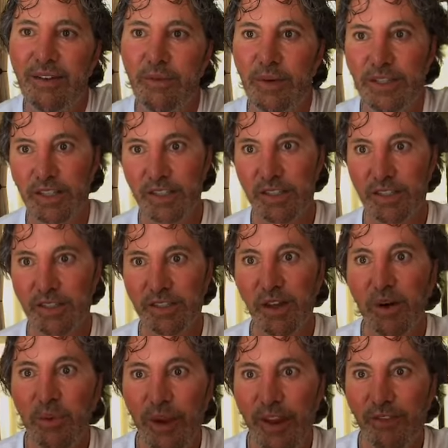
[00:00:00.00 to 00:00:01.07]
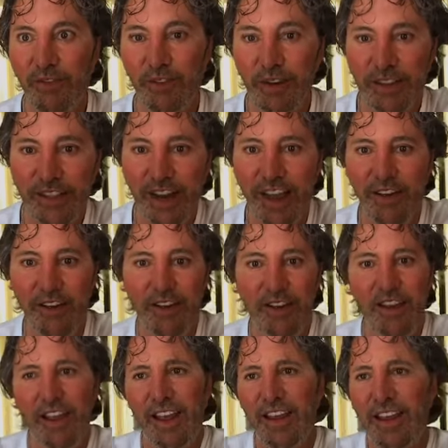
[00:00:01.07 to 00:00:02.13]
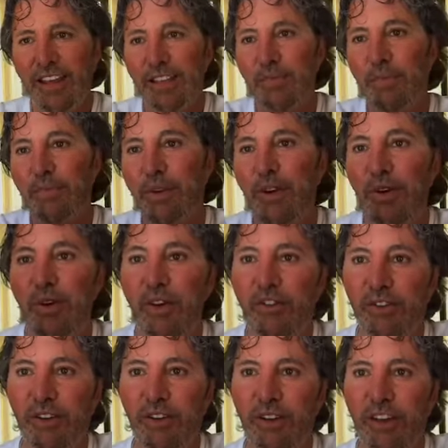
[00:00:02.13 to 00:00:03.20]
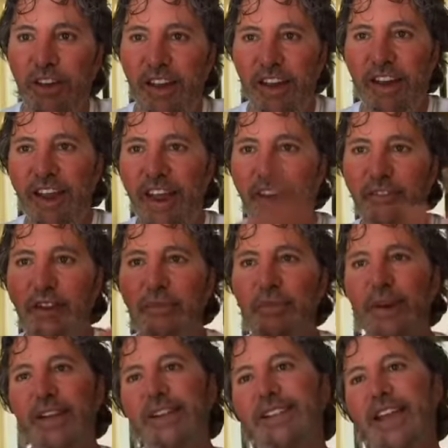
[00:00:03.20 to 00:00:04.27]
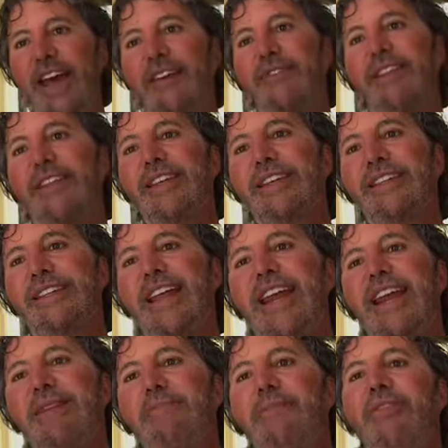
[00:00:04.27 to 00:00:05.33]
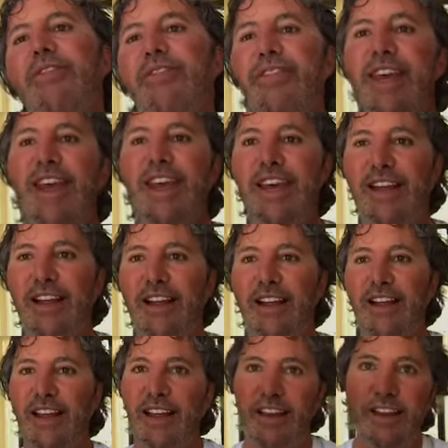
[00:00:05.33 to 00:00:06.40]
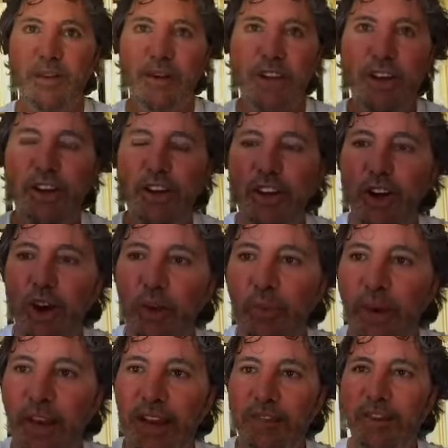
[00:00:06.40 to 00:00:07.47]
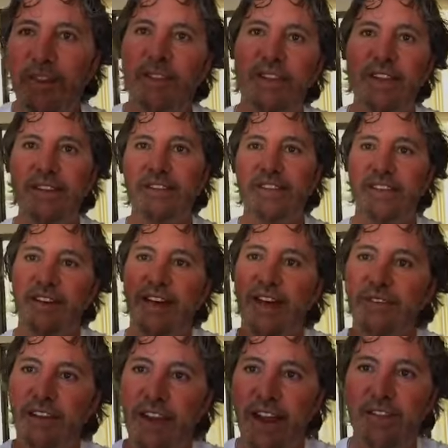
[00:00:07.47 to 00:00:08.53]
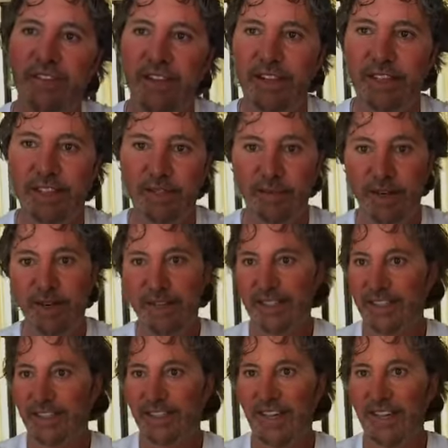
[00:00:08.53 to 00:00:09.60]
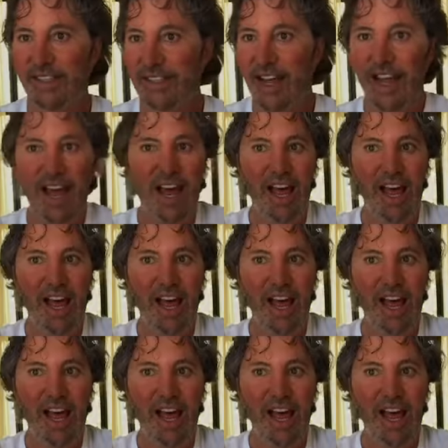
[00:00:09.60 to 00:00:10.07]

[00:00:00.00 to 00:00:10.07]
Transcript: Which is a slow week for us now. And it's beautiful. And everybody's having the same thing. You know what? Nobody ever leaves here after having this experience and says,